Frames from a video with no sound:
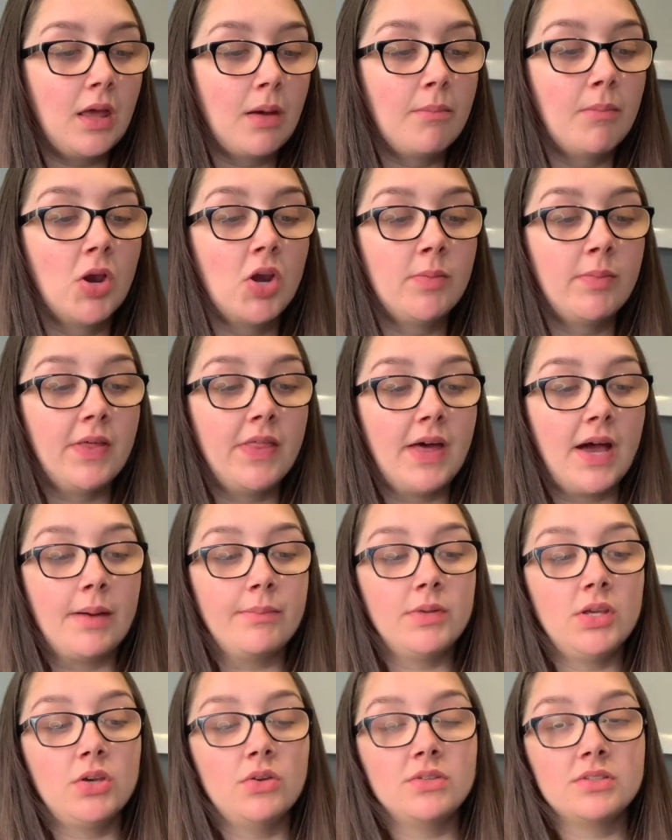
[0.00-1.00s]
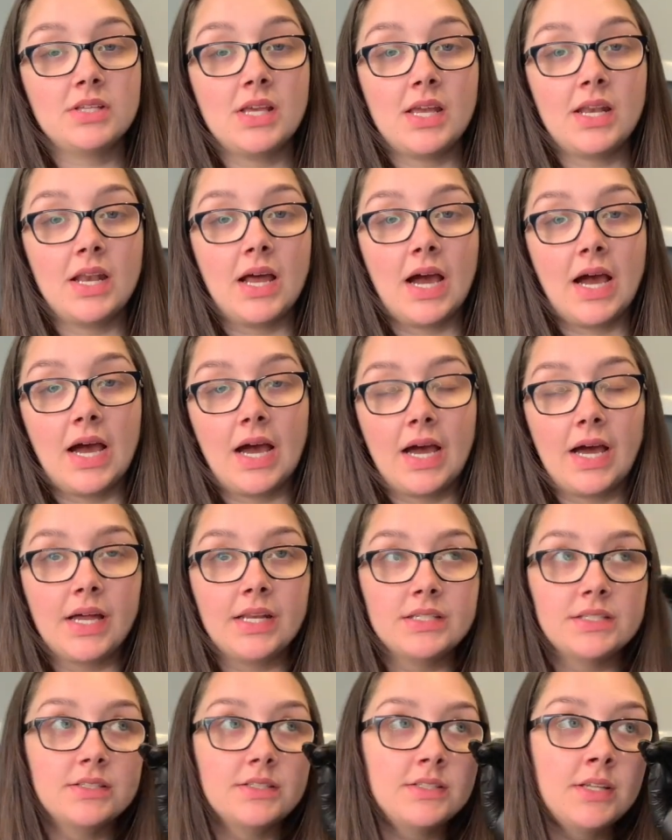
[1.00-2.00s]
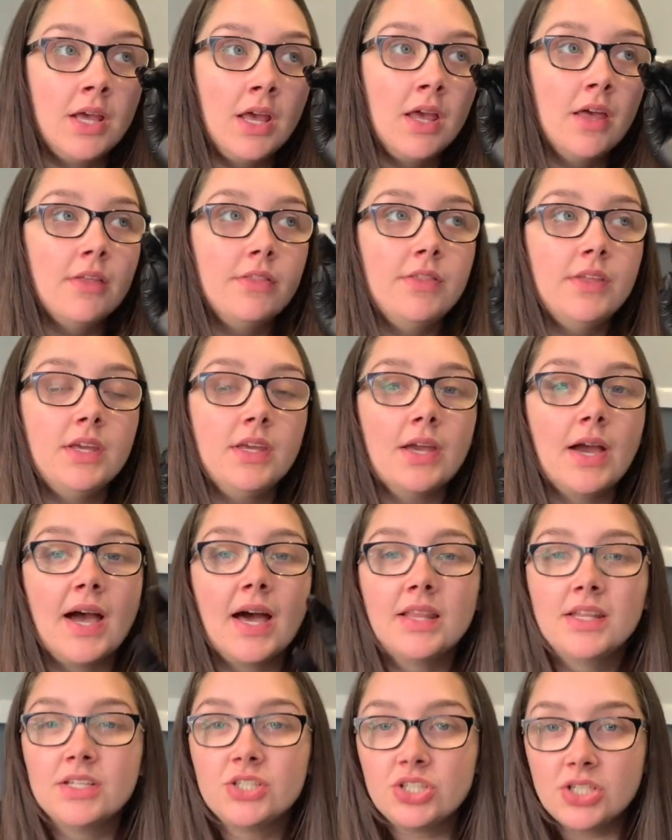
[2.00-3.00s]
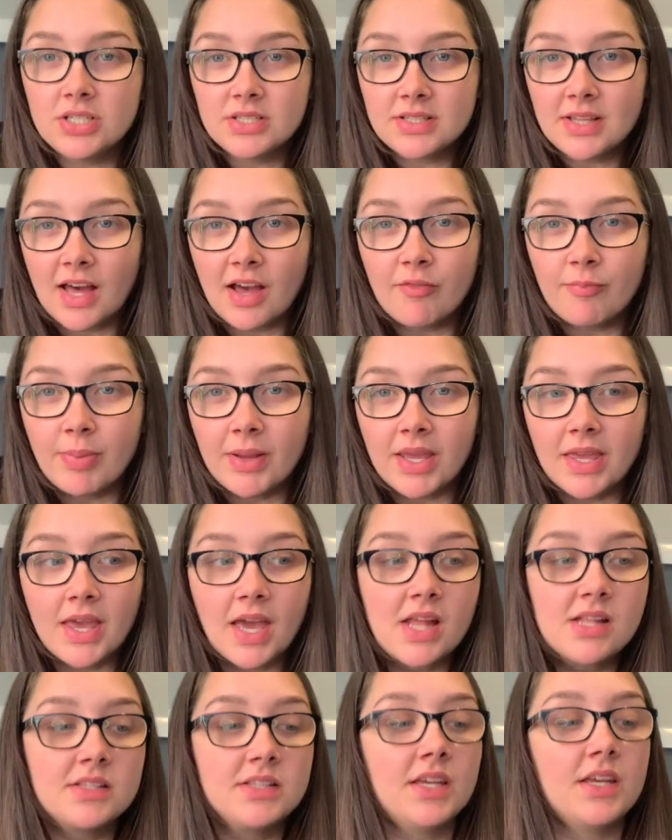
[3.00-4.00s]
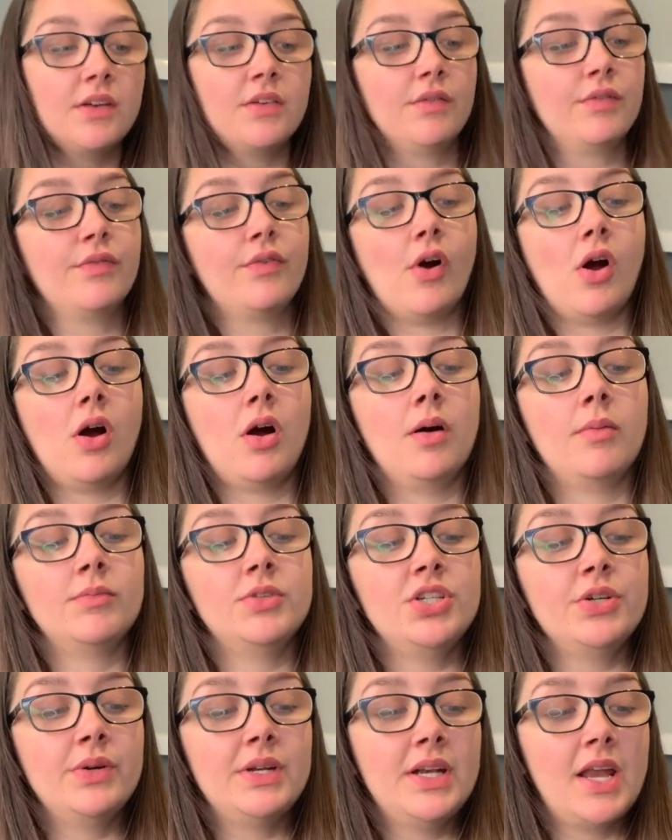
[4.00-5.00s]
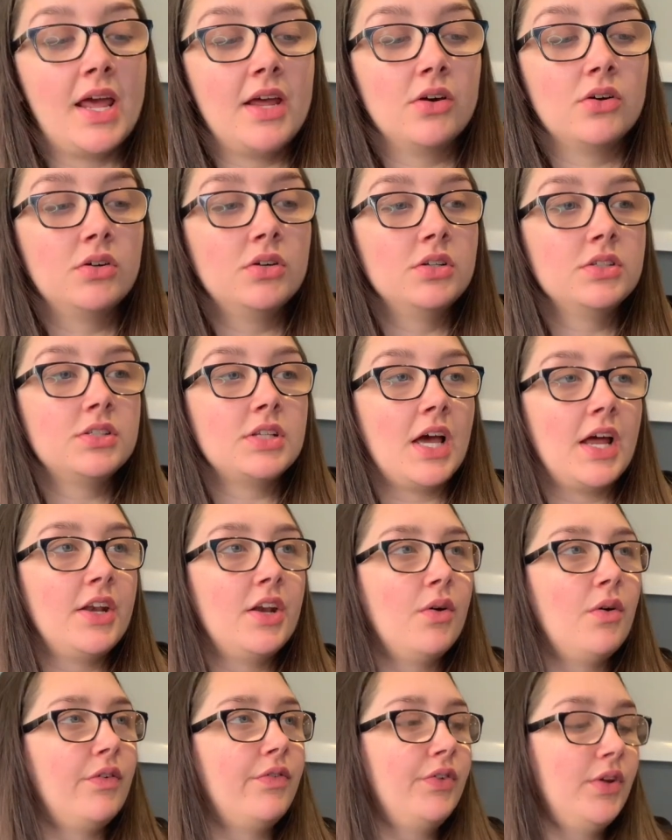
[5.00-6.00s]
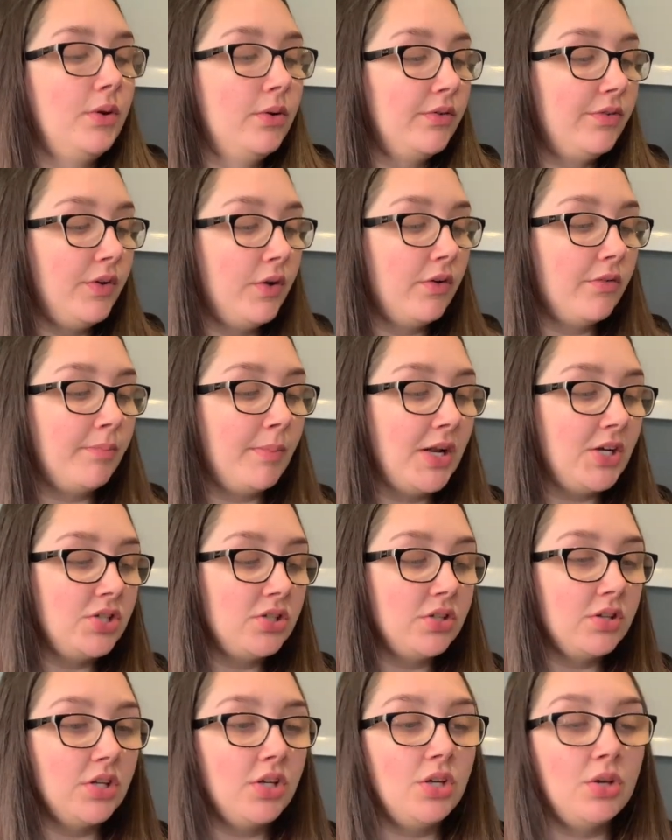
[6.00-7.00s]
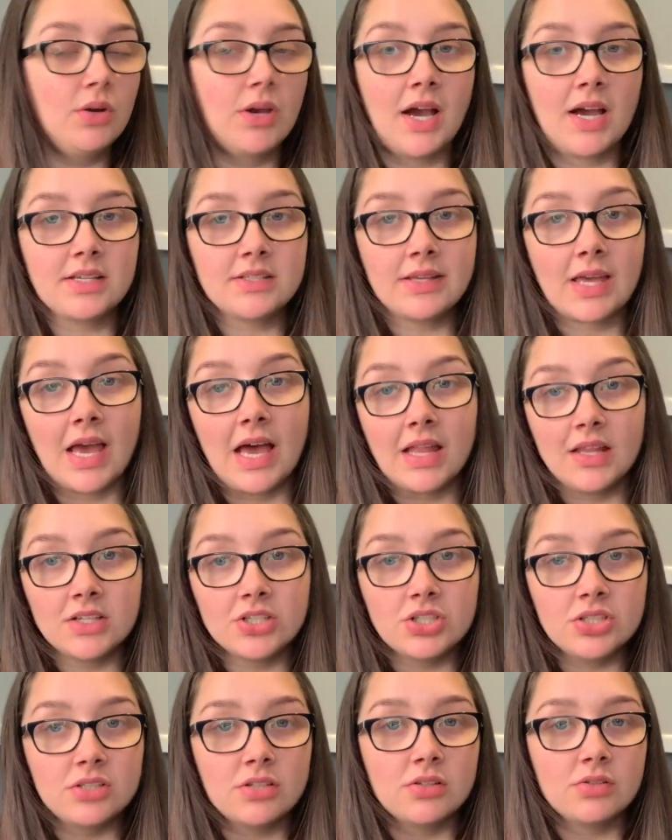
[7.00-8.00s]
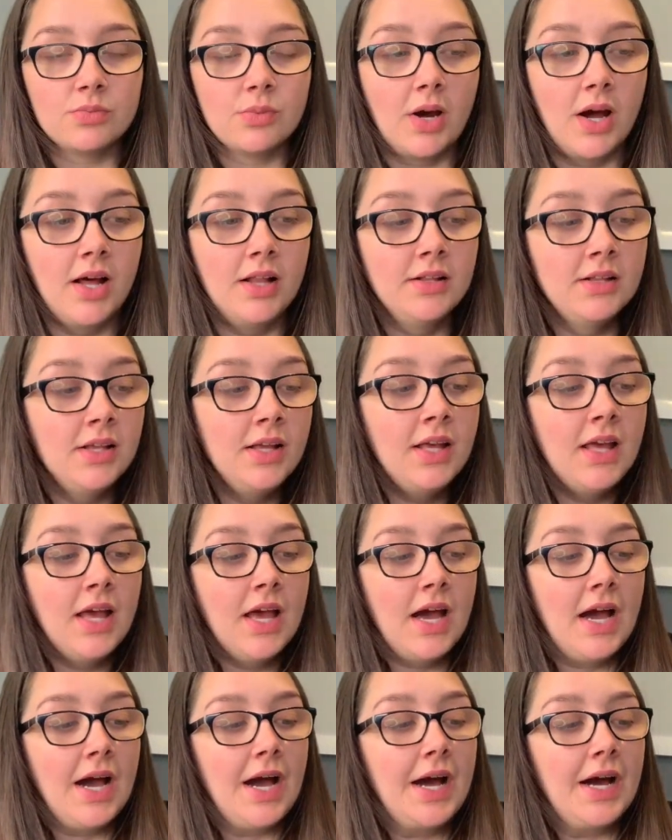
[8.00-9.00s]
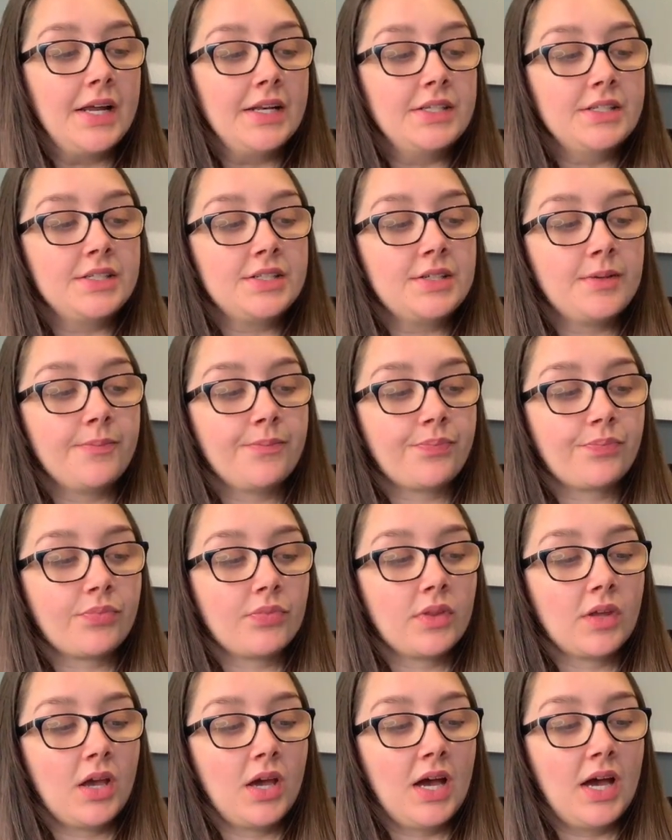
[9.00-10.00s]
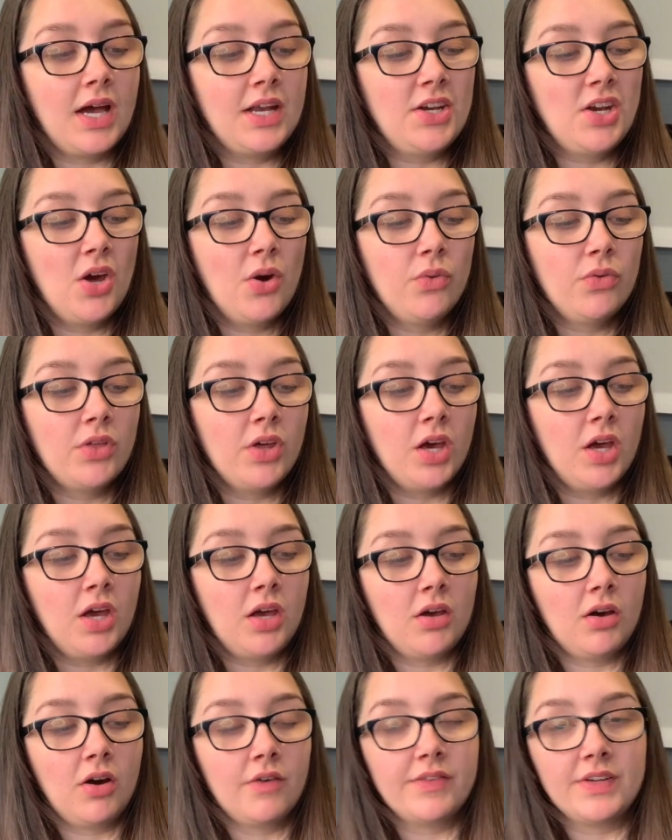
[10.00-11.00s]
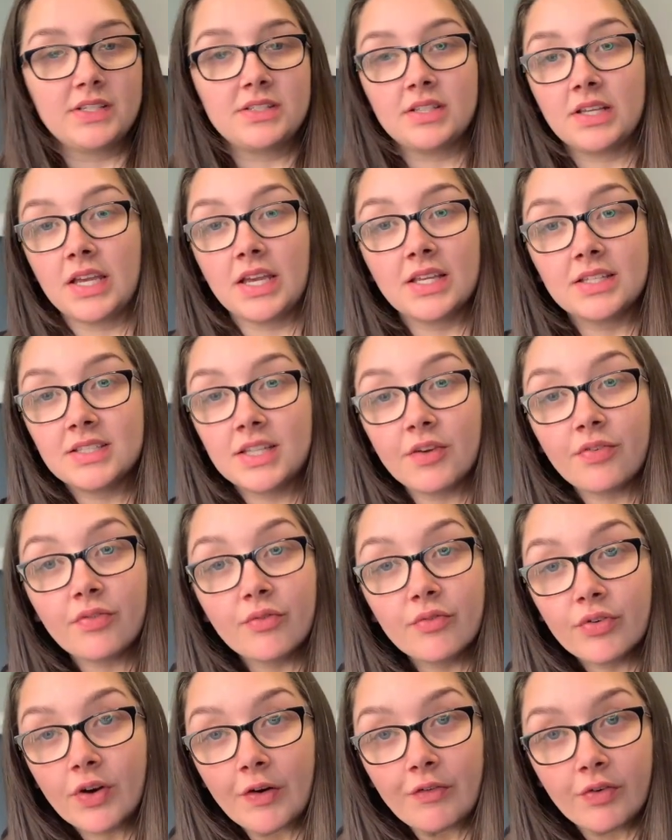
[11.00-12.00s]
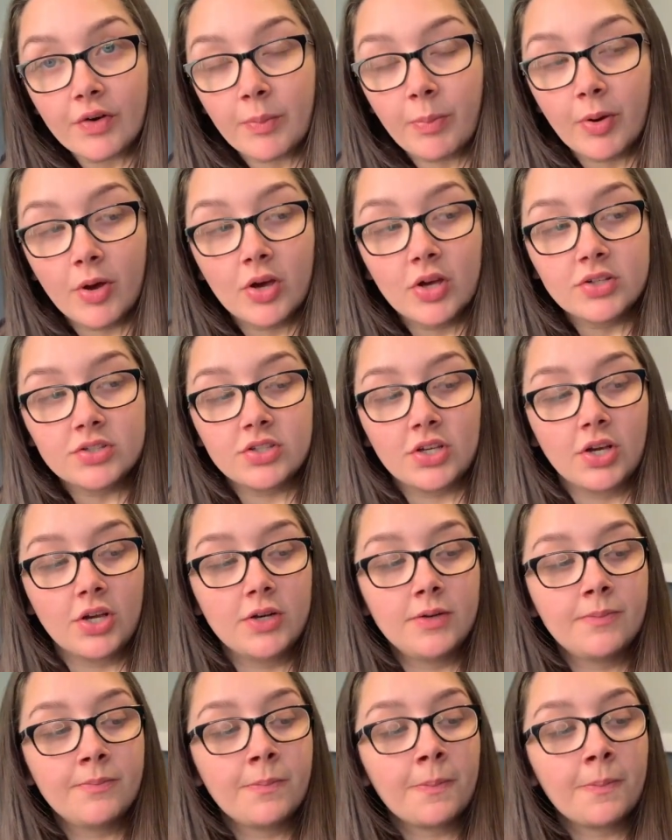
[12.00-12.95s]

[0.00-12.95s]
monomer that I'm using and the allergies that I've been getting from doing nails. I know a few of you have mentioned that you guys get allergies as well, and I know that obviously it's different for every person,